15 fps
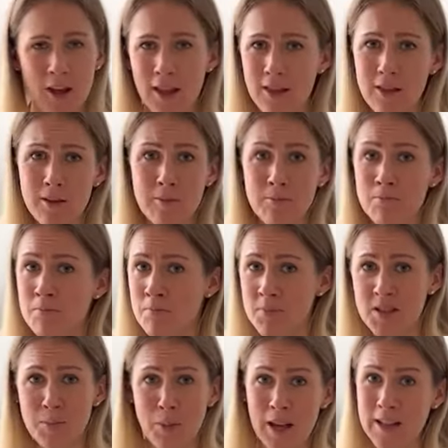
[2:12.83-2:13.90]
and
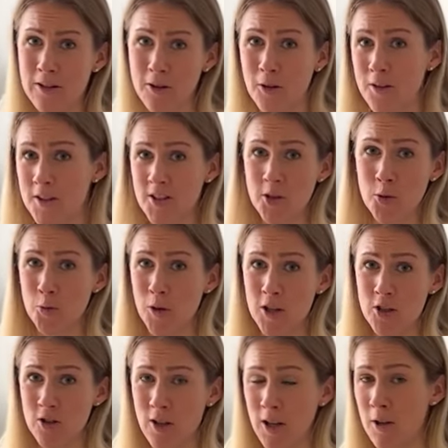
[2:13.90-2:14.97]
depending on the
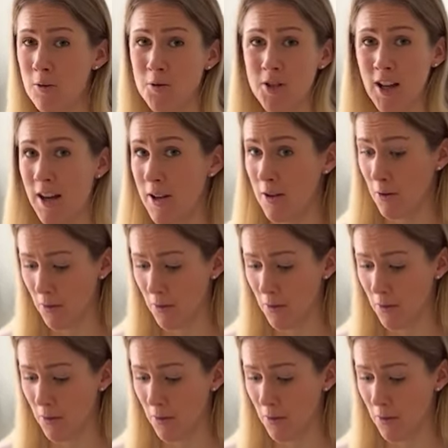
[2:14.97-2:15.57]
situation, I use either